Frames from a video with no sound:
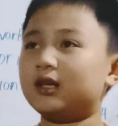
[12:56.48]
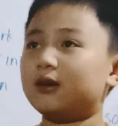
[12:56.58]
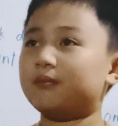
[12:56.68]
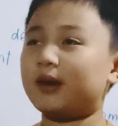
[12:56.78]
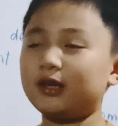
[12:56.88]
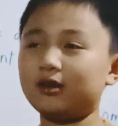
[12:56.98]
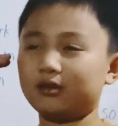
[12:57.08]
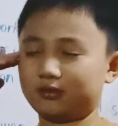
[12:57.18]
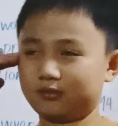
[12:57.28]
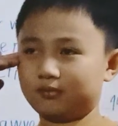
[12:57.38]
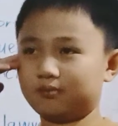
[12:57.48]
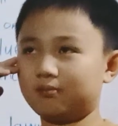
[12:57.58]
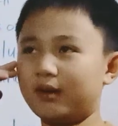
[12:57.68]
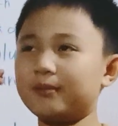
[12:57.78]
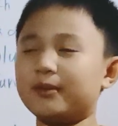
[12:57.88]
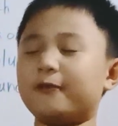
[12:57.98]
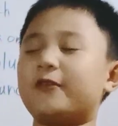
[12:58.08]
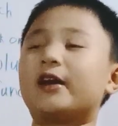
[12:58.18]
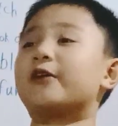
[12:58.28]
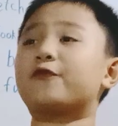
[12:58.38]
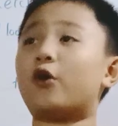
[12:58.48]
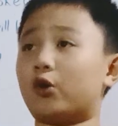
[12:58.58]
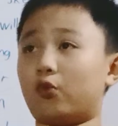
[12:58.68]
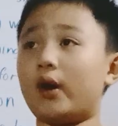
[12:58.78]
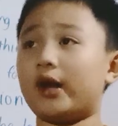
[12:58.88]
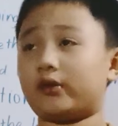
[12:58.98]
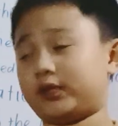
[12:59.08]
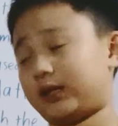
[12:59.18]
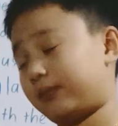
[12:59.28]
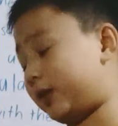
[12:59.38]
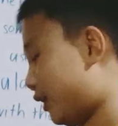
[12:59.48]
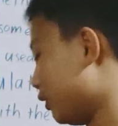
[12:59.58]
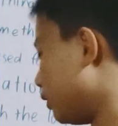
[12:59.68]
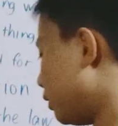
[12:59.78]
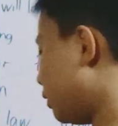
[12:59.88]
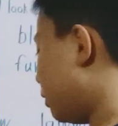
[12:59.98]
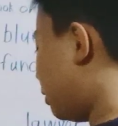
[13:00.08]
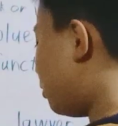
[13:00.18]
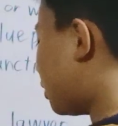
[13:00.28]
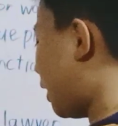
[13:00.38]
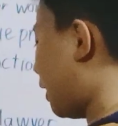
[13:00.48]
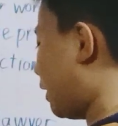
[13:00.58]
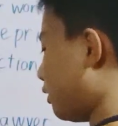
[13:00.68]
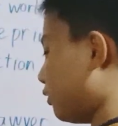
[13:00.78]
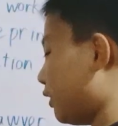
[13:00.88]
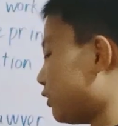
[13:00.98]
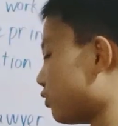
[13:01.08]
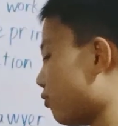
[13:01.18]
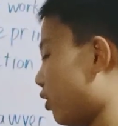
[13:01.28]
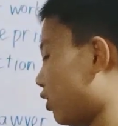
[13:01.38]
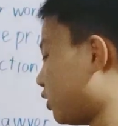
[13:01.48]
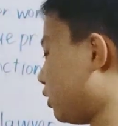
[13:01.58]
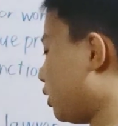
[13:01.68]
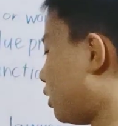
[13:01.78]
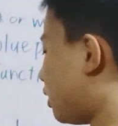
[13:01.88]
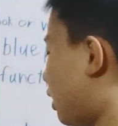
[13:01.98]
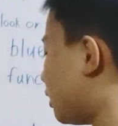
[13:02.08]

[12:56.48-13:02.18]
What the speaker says: may be very far away or something. Okay, our next word. A